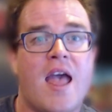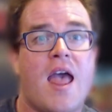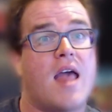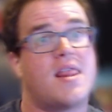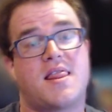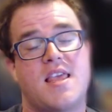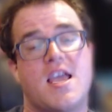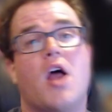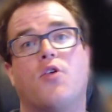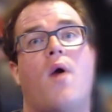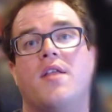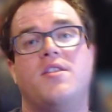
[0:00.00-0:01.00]
and that the
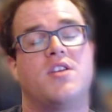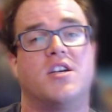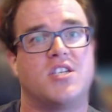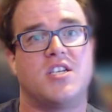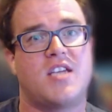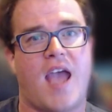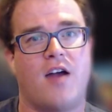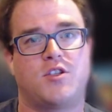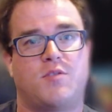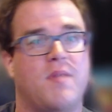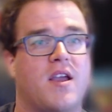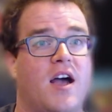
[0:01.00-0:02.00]
other one doesn't
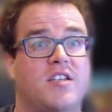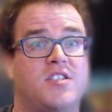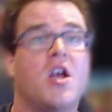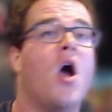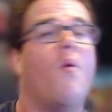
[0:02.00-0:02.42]
count because,